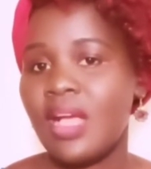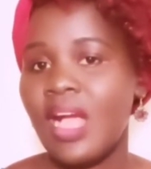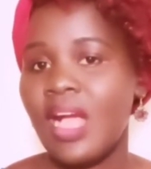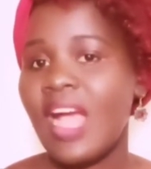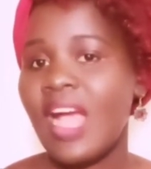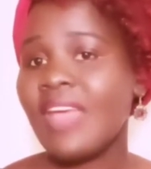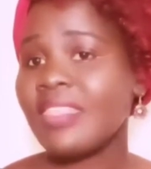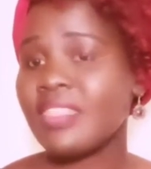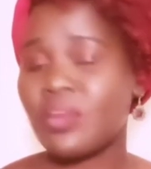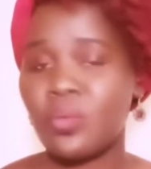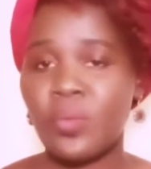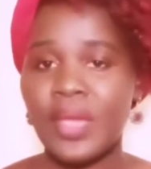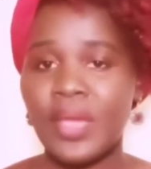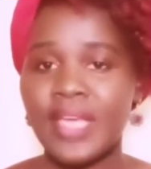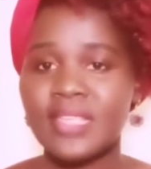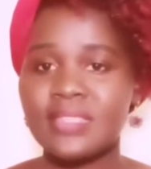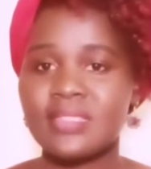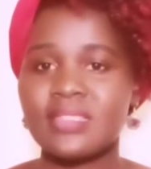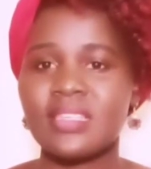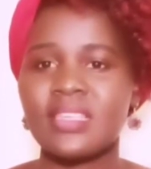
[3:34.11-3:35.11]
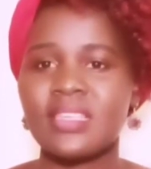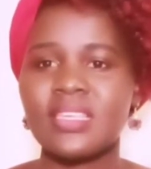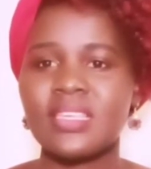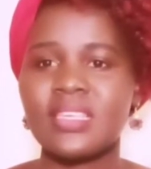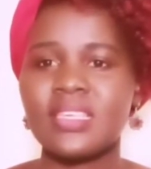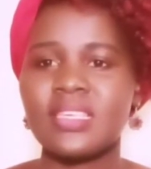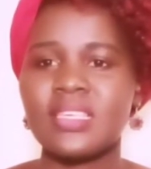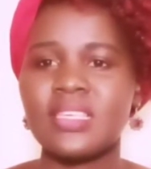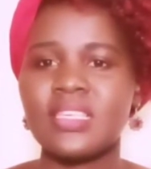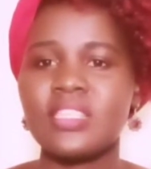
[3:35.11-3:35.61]
Otherwise,
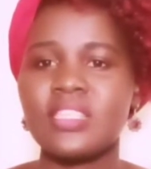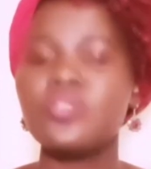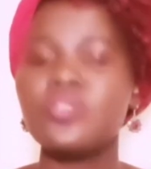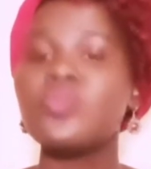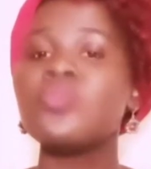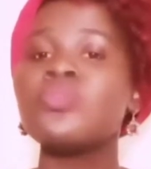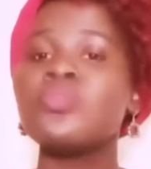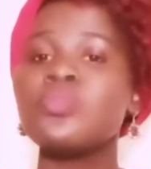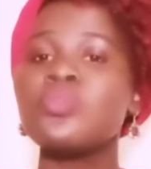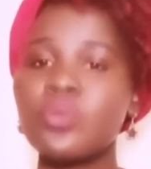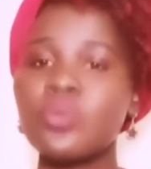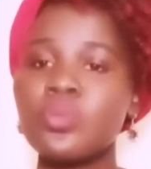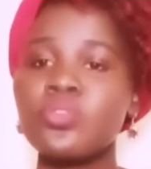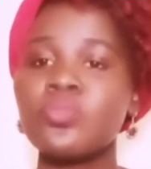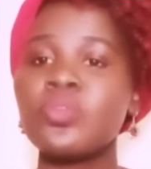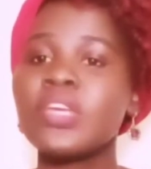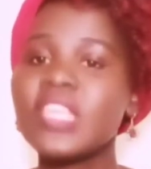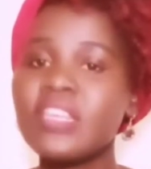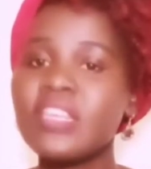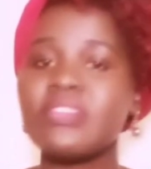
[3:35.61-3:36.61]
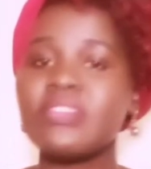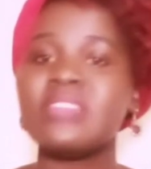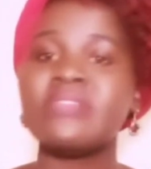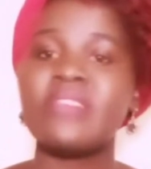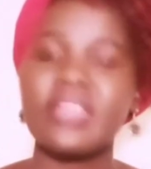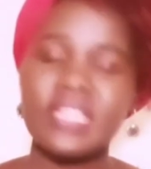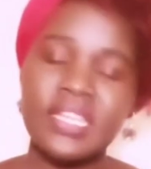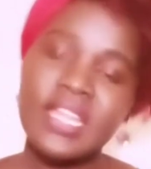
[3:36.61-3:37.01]
you will know you will give divided